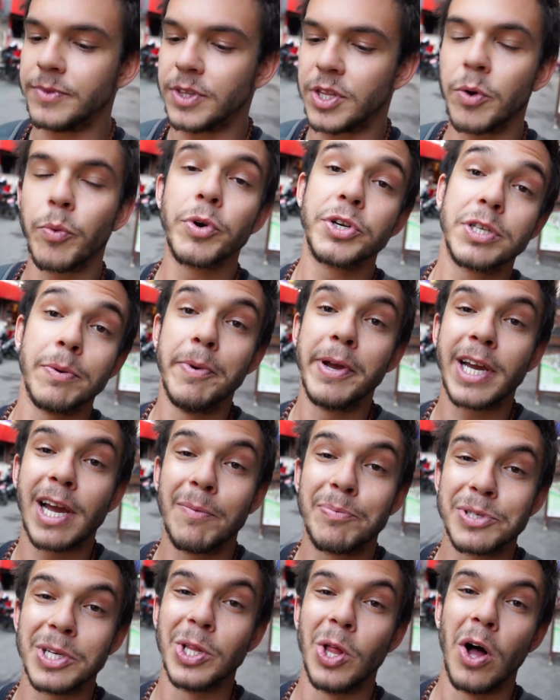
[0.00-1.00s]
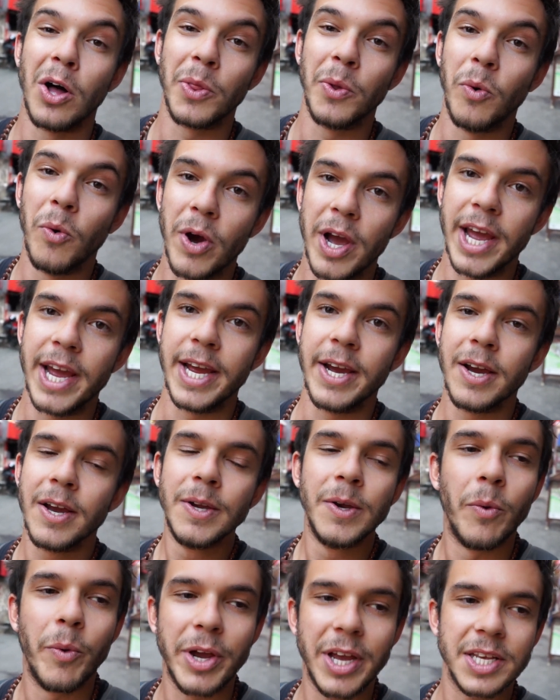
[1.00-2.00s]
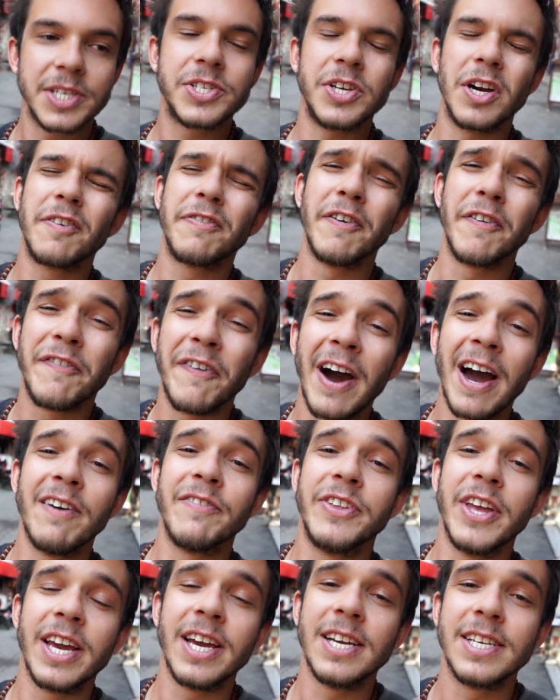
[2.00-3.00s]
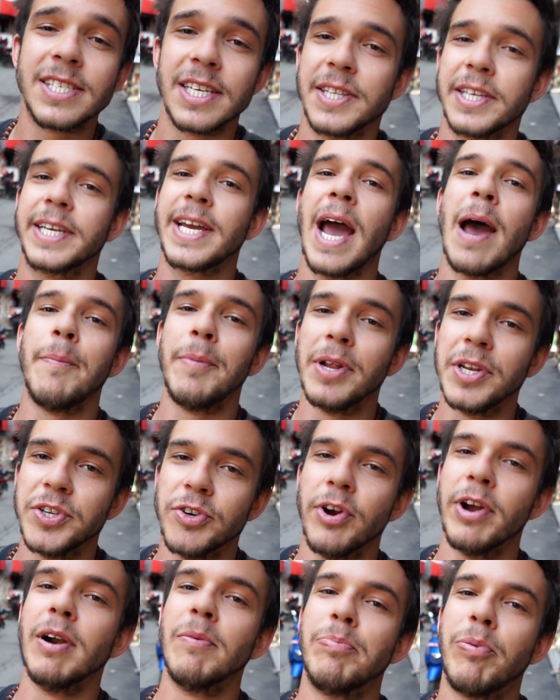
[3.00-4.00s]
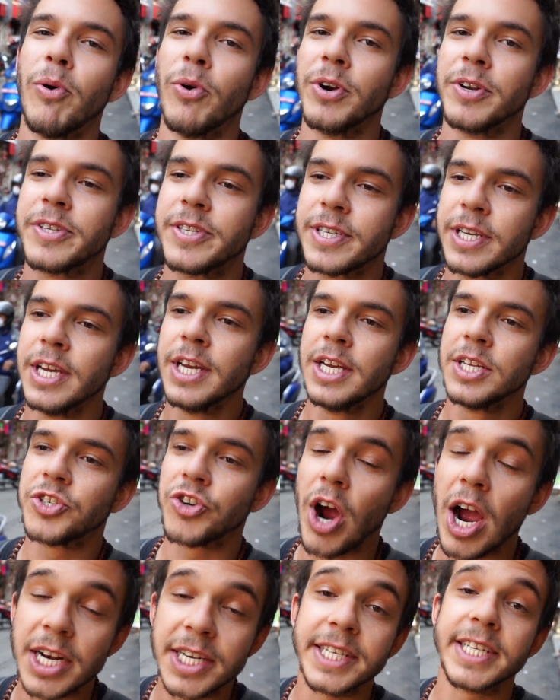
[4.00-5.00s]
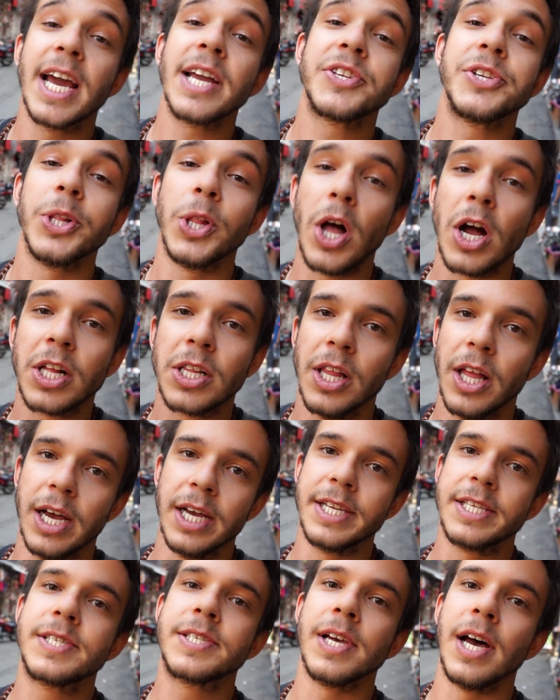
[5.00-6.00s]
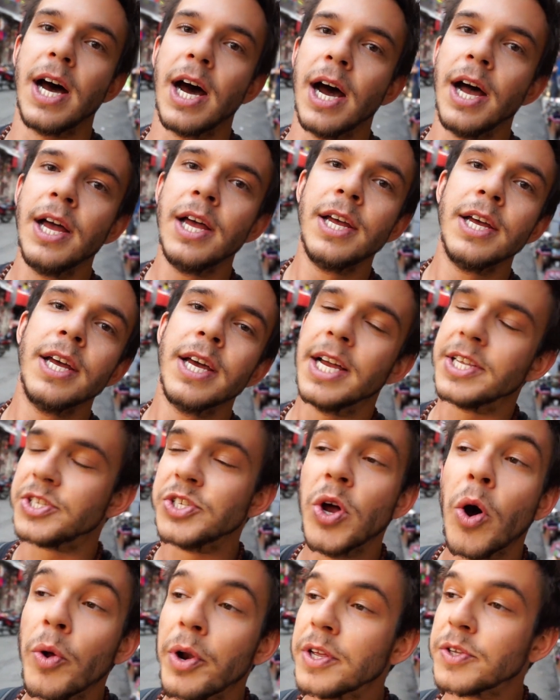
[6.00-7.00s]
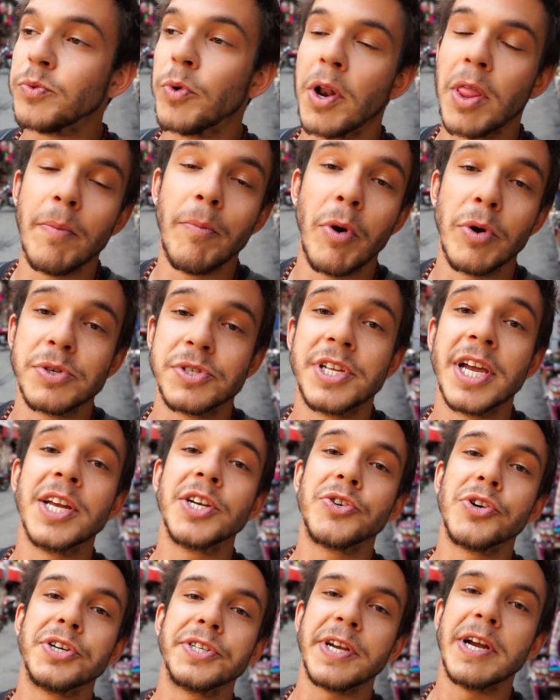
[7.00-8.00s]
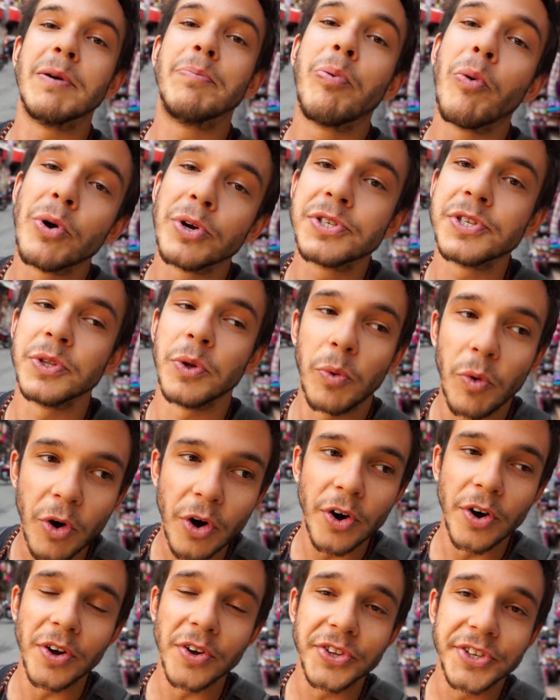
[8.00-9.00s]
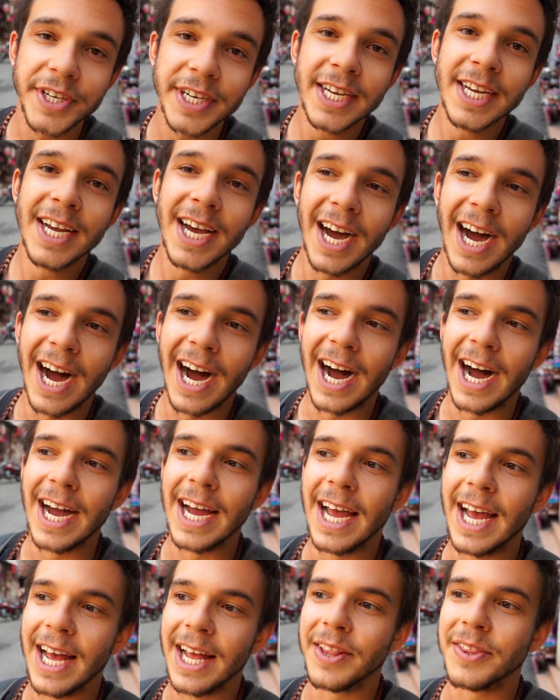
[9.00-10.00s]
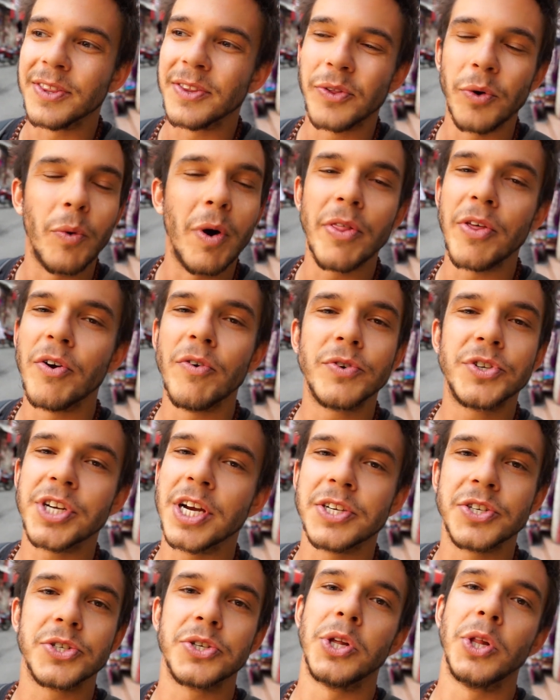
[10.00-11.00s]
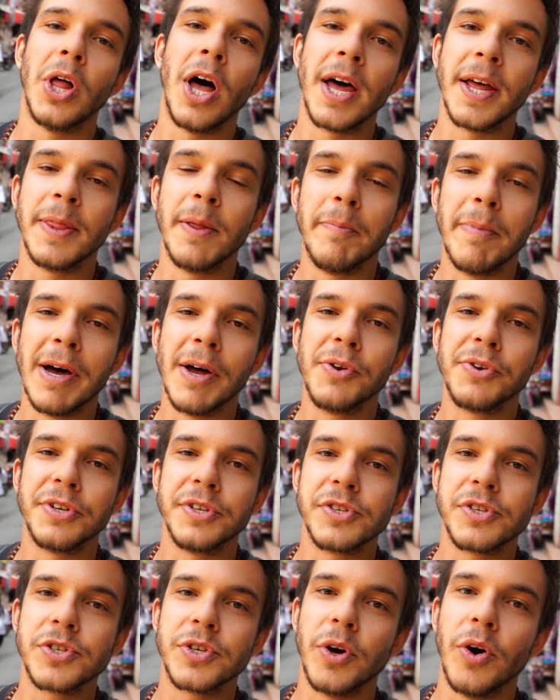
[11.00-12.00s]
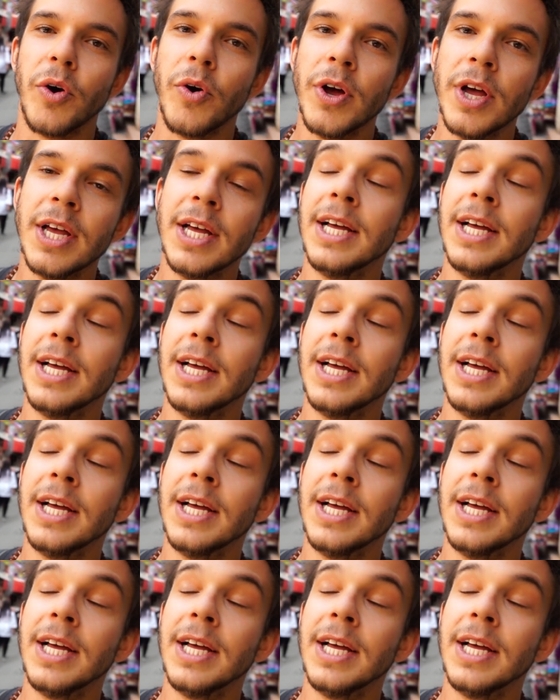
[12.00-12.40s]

There were some hiccups along the way. We got stuck for 5 days at the Kathmandu airport trying to get to Lukla. It's known as one of the most dangerous airports in the world, and the weather changes a lot in the mountains. So